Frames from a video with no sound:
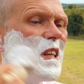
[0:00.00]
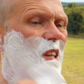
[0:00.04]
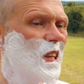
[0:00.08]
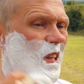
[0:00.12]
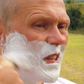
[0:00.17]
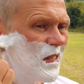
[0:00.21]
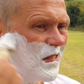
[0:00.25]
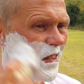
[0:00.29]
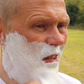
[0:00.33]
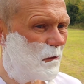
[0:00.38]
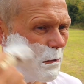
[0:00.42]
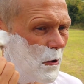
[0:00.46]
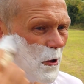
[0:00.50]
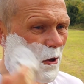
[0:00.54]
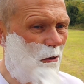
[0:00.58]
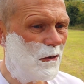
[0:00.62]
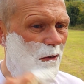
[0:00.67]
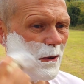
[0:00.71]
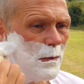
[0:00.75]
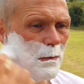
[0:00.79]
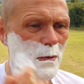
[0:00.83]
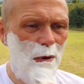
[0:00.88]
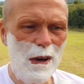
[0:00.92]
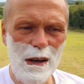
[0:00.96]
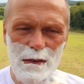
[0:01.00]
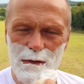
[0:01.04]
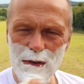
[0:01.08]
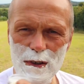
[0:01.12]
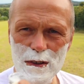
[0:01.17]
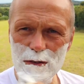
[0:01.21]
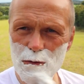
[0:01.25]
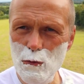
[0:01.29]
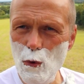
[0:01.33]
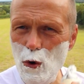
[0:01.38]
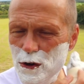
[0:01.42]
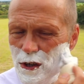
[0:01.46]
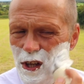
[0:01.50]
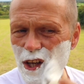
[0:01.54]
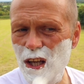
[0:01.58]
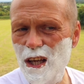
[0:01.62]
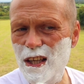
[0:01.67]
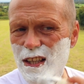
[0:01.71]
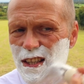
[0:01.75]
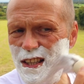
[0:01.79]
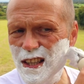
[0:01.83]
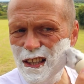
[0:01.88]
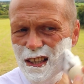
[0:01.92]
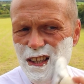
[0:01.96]
It's just personal preference, what you
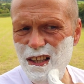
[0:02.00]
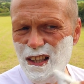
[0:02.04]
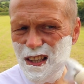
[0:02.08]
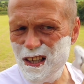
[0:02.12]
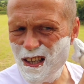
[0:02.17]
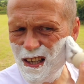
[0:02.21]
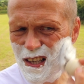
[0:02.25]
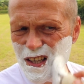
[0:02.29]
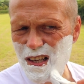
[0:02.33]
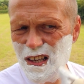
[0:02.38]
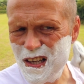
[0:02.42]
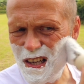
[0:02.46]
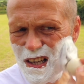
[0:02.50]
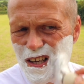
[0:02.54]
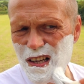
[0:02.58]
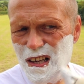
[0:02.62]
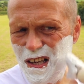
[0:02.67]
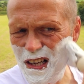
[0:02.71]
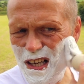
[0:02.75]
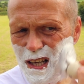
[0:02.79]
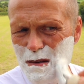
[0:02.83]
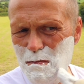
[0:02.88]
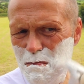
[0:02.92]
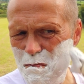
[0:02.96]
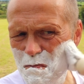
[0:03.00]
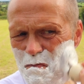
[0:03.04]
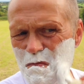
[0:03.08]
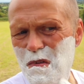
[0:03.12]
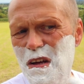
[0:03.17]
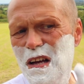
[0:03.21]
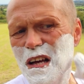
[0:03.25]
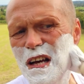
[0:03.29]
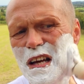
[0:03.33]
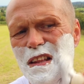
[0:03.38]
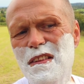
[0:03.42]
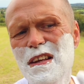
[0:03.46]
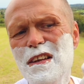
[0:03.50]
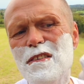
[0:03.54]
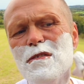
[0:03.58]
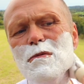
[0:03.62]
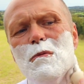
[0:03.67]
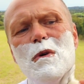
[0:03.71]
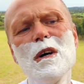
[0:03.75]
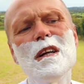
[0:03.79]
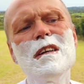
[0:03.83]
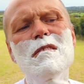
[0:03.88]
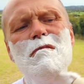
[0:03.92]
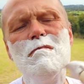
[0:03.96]
like. And
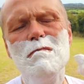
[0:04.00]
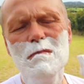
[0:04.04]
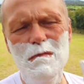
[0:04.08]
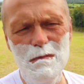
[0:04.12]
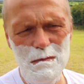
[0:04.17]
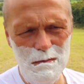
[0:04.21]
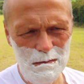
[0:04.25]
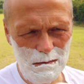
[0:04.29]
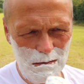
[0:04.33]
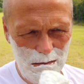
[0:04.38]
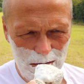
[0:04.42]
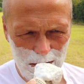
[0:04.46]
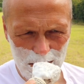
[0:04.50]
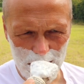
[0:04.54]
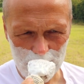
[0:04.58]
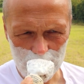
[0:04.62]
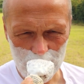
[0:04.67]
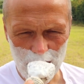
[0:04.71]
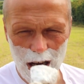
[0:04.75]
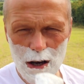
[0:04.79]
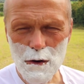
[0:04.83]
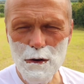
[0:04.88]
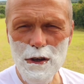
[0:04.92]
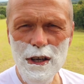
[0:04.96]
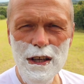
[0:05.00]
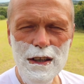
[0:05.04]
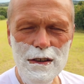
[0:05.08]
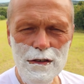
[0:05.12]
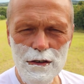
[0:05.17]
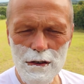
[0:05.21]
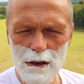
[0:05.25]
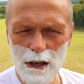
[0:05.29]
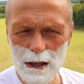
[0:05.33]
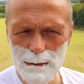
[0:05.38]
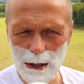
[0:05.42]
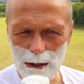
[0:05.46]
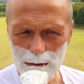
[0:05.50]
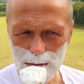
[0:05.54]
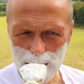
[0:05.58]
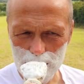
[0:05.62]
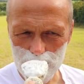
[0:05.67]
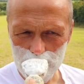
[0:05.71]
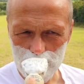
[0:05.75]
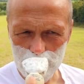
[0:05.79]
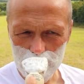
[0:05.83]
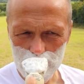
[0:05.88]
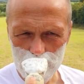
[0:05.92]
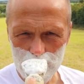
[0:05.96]
this one, how can I describe it?
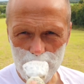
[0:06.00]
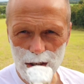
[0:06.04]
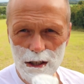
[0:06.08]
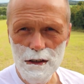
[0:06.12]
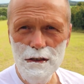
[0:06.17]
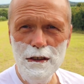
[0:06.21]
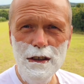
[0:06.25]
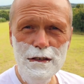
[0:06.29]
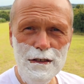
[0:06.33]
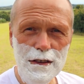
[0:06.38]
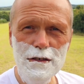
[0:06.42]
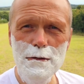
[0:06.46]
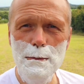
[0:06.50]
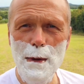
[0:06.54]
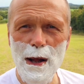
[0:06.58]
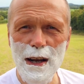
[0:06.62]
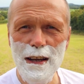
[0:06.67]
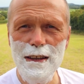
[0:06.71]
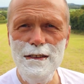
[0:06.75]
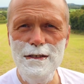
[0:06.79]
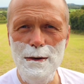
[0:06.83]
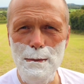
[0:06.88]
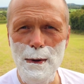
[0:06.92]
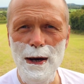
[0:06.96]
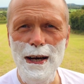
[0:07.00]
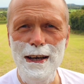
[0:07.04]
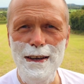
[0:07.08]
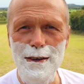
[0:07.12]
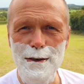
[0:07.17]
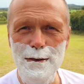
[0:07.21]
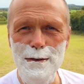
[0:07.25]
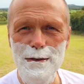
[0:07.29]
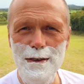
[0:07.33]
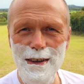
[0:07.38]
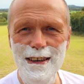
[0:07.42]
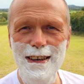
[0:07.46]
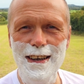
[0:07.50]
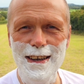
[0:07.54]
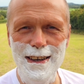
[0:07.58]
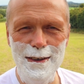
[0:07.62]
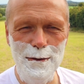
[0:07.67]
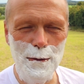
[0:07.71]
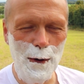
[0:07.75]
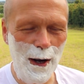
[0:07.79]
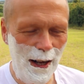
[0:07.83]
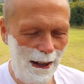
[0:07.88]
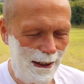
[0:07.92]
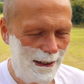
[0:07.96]
Does it smell like tobacco?
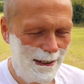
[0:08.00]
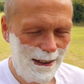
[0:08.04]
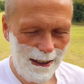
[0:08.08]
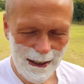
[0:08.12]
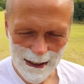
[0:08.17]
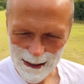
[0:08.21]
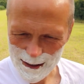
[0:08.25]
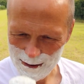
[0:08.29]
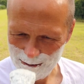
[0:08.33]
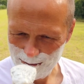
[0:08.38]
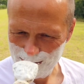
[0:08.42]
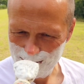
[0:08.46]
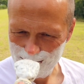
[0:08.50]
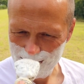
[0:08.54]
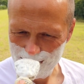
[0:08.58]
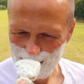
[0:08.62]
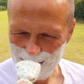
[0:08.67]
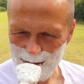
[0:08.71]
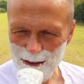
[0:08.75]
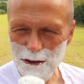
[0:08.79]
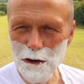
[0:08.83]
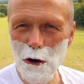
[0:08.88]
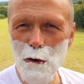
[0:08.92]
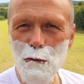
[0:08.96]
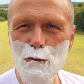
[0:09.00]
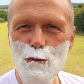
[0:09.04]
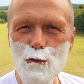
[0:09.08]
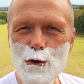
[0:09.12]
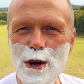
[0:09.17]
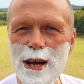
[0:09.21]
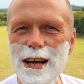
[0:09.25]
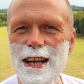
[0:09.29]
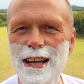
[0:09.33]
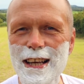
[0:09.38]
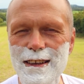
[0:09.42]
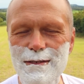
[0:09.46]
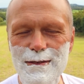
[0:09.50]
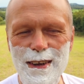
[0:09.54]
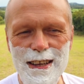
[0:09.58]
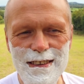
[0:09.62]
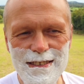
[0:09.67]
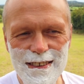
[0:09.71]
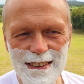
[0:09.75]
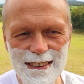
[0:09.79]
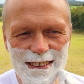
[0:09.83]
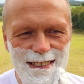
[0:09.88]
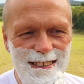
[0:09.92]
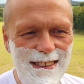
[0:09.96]
Well, not really.
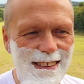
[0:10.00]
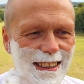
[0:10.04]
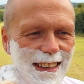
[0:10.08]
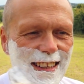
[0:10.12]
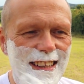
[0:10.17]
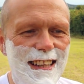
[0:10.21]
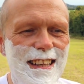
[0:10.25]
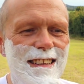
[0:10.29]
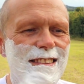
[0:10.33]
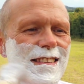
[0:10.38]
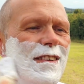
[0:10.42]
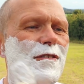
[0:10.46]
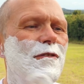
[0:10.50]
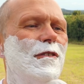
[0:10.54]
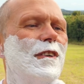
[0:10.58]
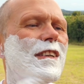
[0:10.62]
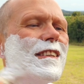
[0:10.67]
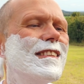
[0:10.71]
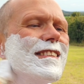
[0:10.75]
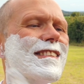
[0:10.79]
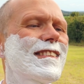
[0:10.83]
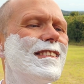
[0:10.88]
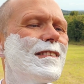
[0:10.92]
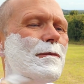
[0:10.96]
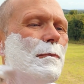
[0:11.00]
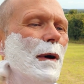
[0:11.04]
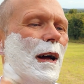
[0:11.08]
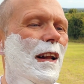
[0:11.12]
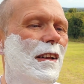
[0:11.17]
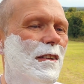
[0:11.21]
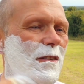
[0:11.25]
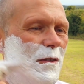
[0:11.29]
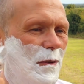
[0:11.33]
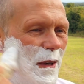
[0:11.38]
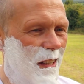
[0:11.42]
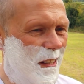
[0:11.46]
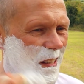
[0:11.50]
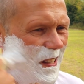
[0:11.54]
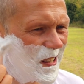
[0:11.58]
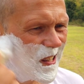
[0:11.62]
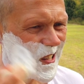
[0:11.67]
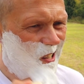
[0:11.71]
It's got a slightly different smell to it.